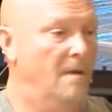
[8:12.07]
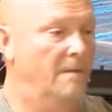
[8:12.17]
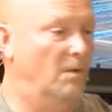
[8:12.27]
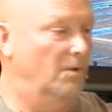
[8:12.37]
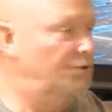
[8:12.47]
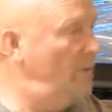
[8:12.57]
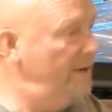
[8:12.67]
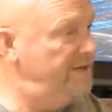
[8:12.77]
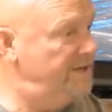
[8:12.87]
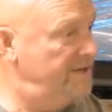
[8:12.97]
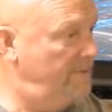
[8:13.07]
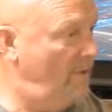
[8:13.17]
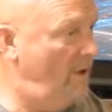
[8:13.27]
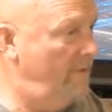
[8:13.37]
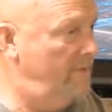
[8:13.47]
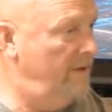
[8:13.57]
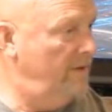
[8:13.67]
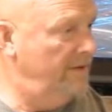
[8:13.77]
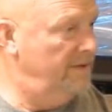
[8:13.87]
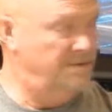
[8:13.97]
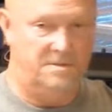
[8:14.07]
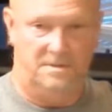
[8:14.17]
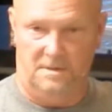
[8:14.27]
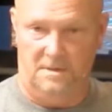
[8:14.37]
There were 26 apartment buildings